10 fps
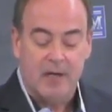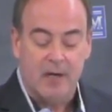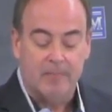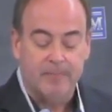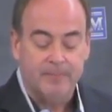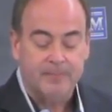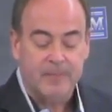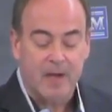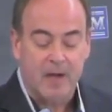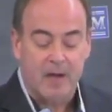
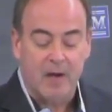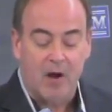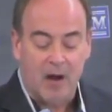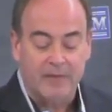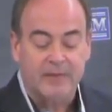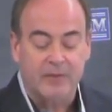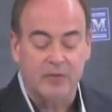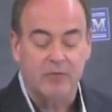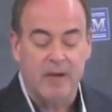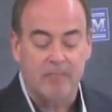ought
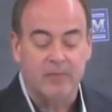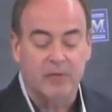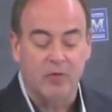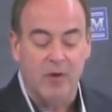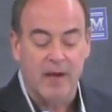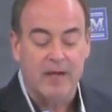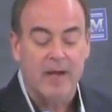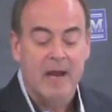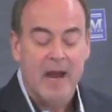to employ.